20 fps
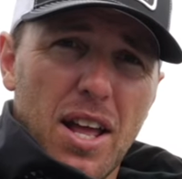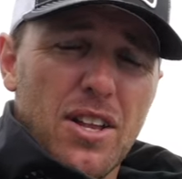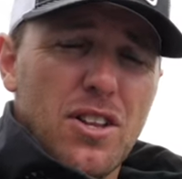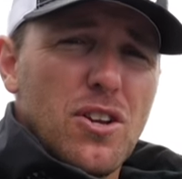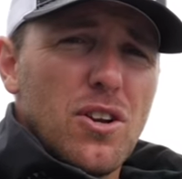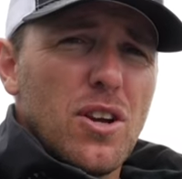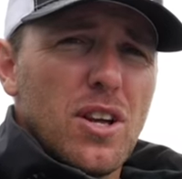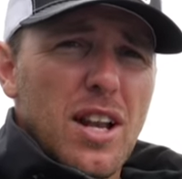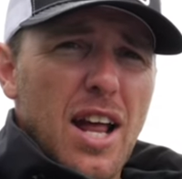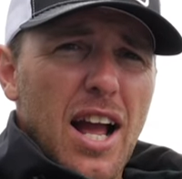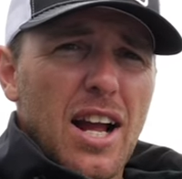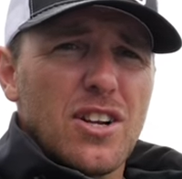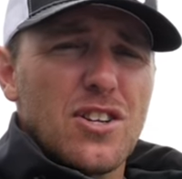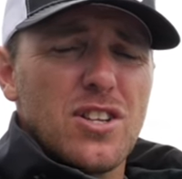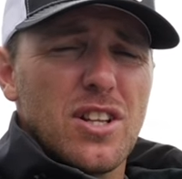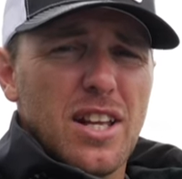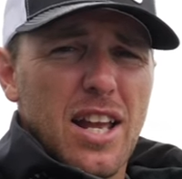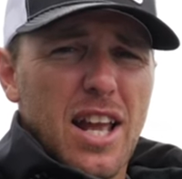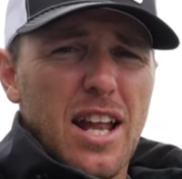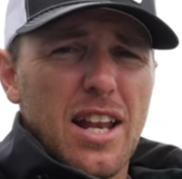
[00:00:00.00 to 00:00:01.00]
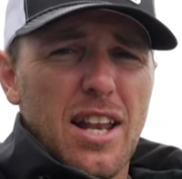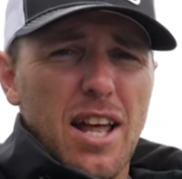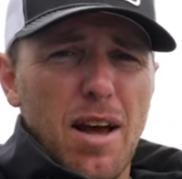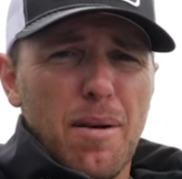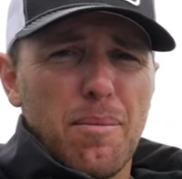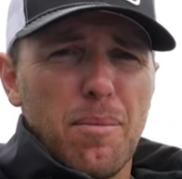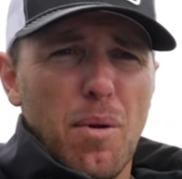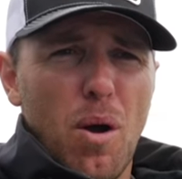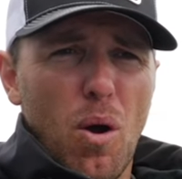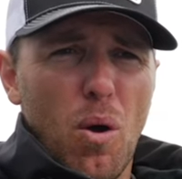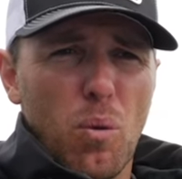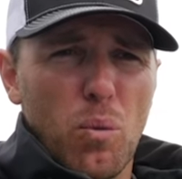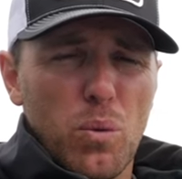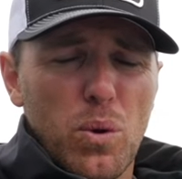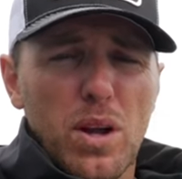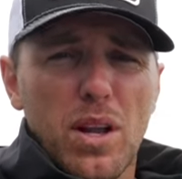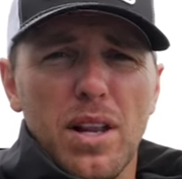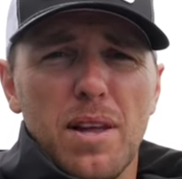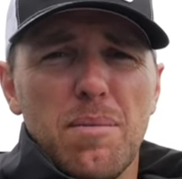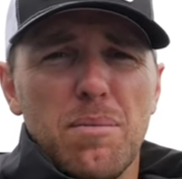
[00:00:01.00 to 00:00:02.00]
And you can actually end up
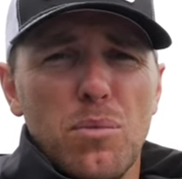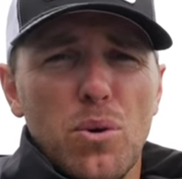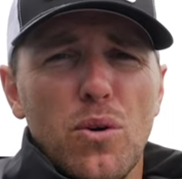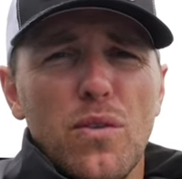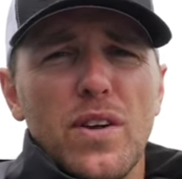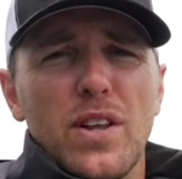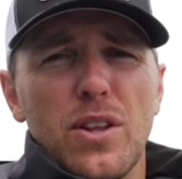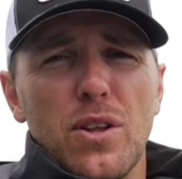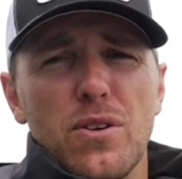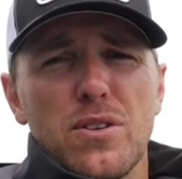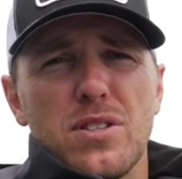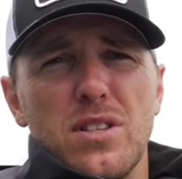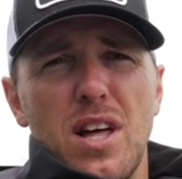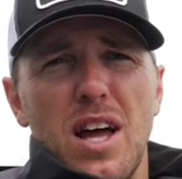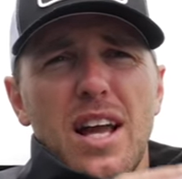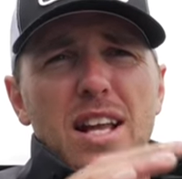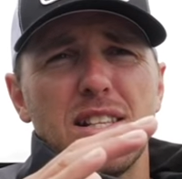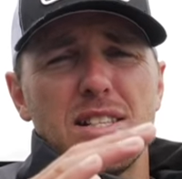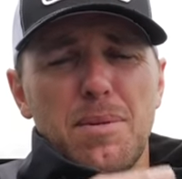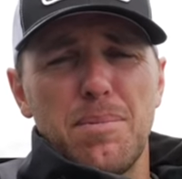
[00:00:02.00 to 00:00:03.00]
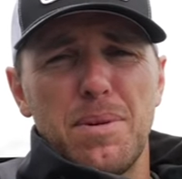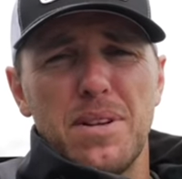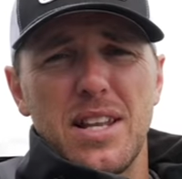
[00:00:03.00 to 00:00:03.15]
really moving those lines up